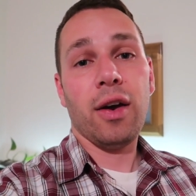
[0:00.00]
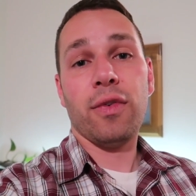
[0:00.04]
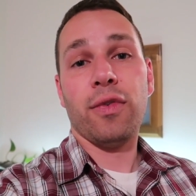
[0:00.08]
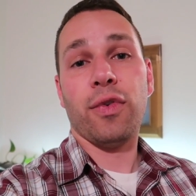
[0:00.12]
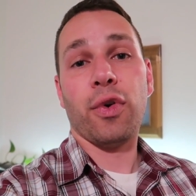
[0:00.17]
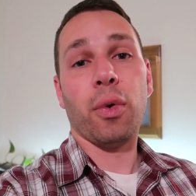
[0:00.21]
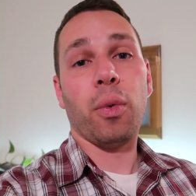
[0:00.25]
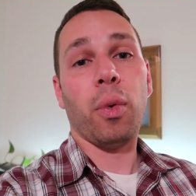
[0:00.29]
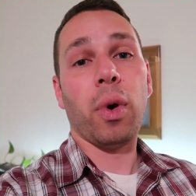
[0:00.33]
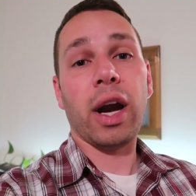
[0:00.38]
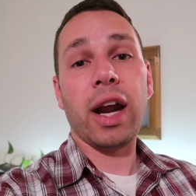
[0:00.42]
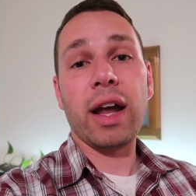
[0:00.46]

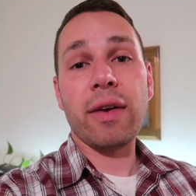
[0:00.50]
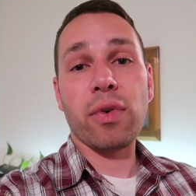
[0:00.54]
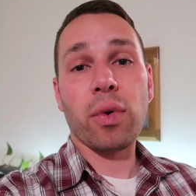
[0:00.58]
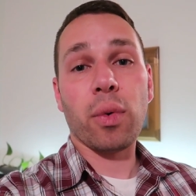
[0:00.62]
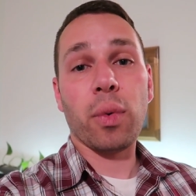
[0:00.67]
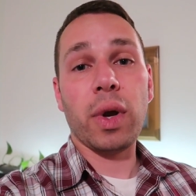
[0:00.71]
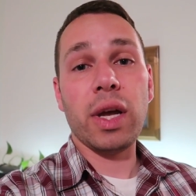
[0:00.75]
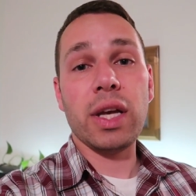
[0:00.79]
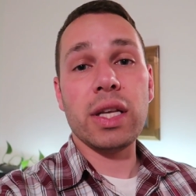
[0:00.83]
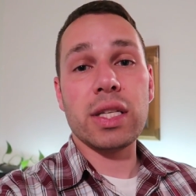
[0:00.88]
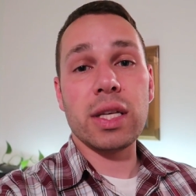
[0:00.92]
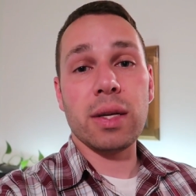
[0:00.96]
For
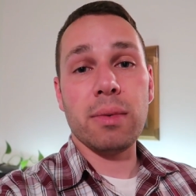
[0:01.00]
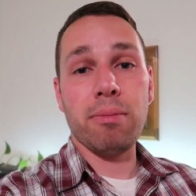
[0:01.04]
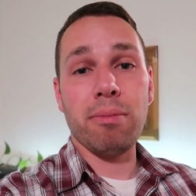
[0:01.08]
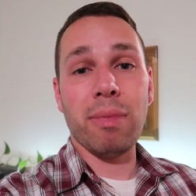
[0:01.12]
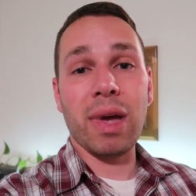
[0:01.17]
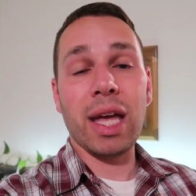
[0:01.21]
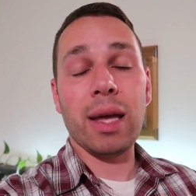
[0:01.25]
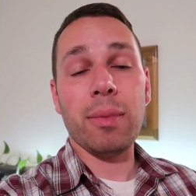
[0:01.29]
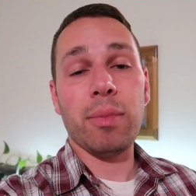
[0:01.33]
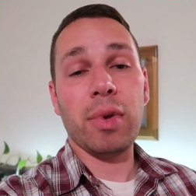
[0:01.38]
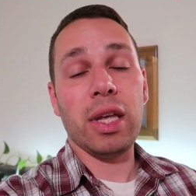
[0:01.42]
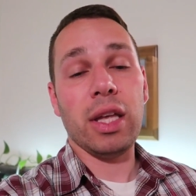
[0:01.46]
whatever reason,
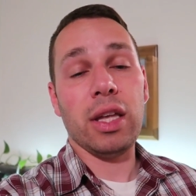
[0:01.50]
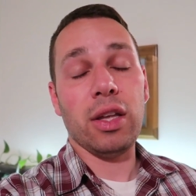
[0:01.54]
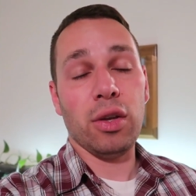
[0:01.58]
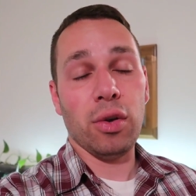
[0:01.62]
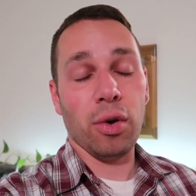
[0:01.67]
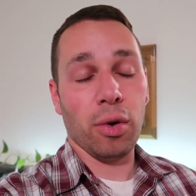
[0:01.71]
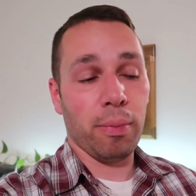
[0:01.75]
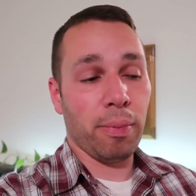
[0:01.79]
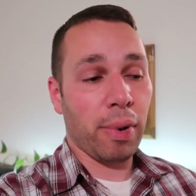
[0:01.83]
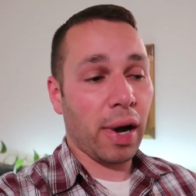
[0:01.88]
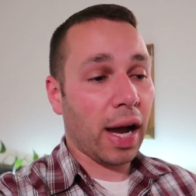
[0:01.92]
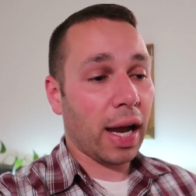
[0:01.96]
maybe
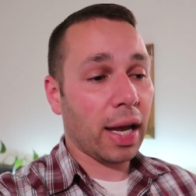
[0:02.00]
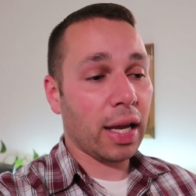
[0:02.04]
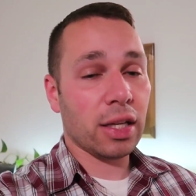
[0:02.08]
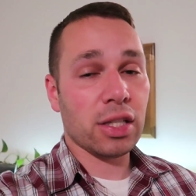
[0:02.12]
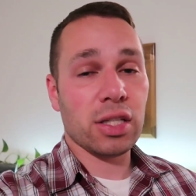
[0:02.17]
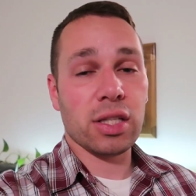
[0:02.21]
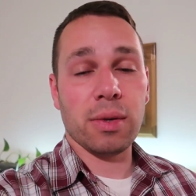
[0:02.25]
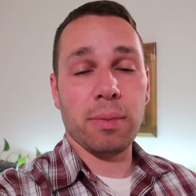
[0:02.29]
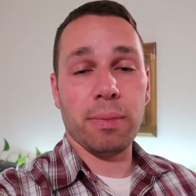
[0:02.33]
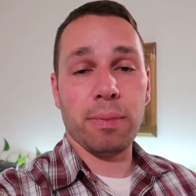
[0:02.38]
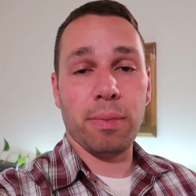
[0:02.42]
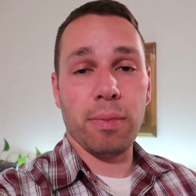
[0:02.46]
you're
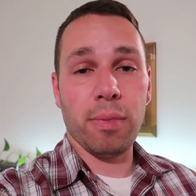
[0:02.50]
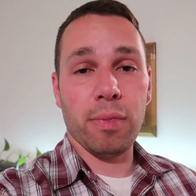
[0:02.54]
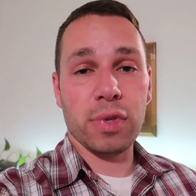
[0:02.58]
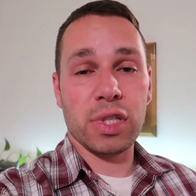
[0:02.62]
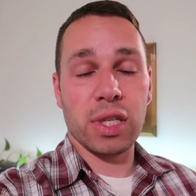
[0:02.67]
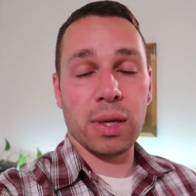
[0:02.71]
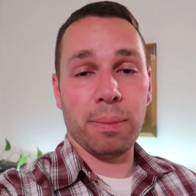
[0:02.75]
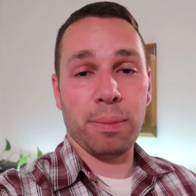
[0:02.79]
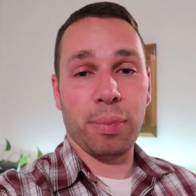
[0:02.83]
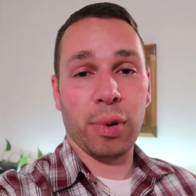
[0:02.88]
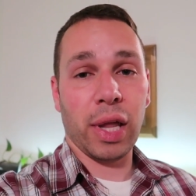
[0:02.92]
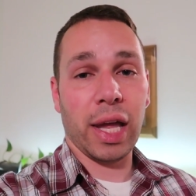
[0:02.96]
buying some
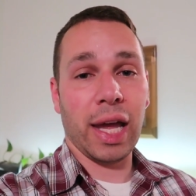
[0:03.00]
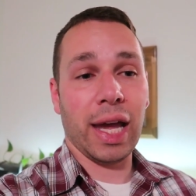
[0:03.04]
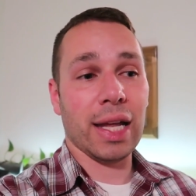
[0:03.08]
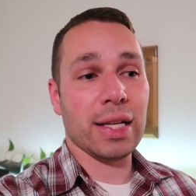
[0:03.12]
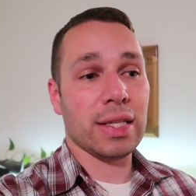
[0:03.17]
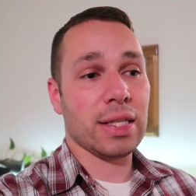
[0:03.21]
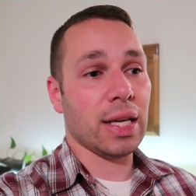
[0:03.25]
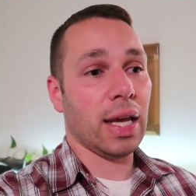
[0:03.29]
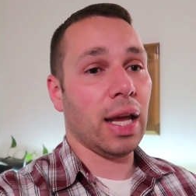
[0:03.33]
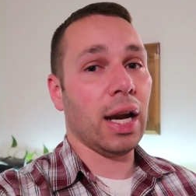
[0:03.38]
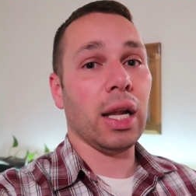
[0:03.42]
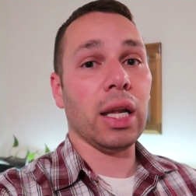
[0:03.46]
some
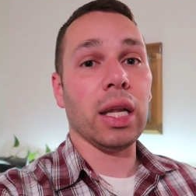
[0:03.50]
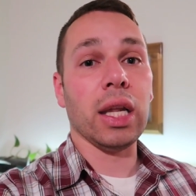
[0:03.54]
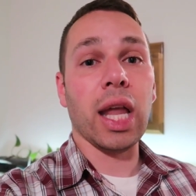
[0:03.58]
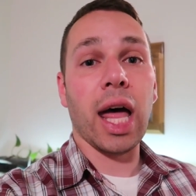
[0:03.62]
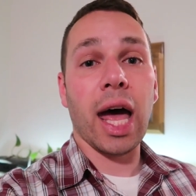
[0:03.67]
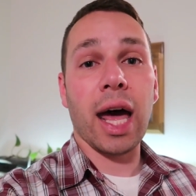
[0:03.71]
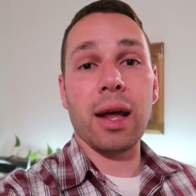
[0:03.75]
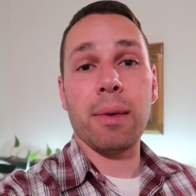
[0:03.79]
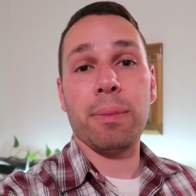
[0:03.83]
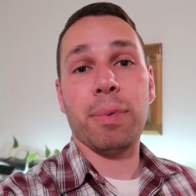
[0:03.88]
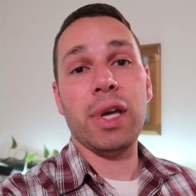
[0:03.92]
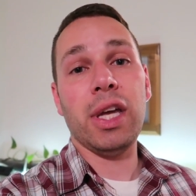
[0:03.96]
plants, and a
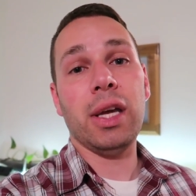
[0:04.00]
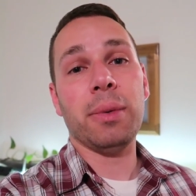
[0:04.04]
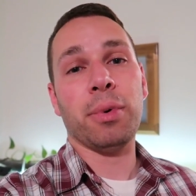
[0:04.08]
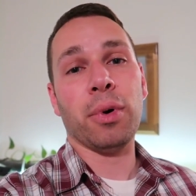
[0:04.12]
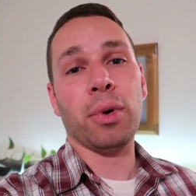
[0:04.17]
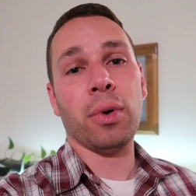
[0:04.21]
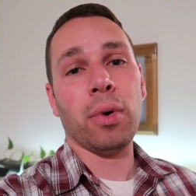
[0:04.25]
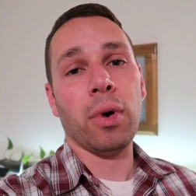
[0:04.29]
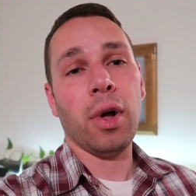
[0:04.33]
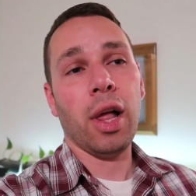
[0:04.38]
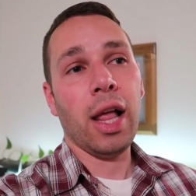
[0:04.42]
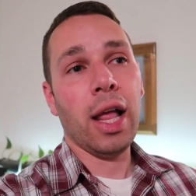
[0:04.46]
lot of
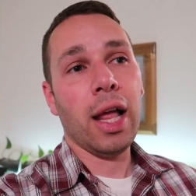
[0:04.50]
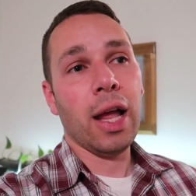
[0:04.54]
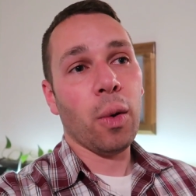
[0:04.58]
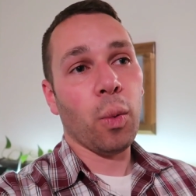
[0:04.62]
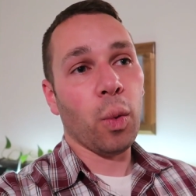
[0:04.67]
people,